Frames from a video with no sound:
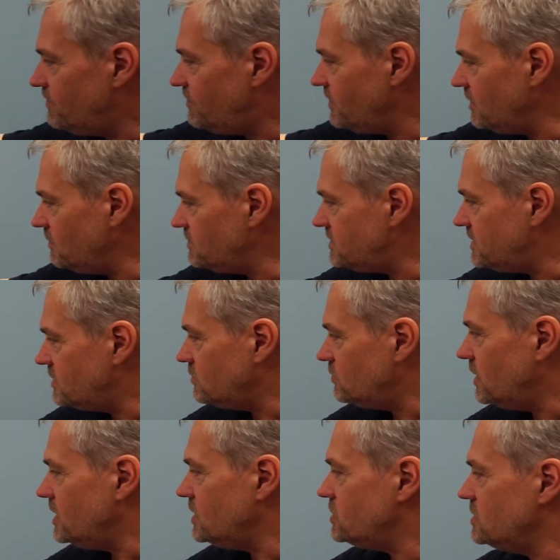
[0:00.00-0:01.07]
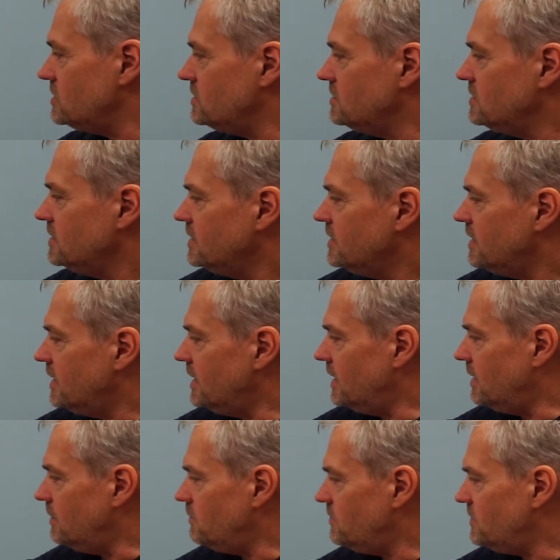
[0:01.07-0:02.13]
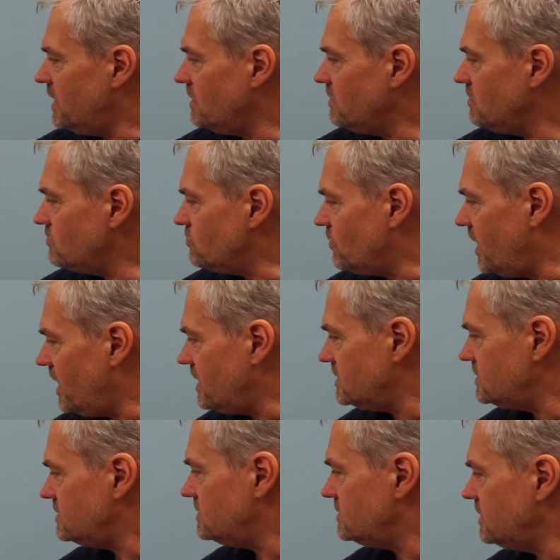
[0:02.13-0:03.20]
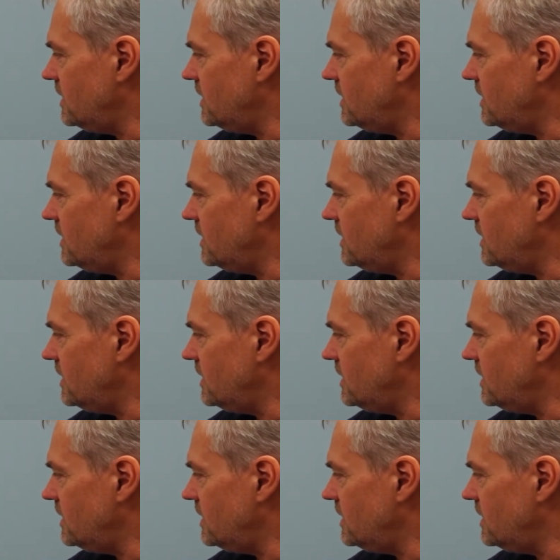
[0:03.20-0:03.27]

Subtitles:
film situation, then the dress,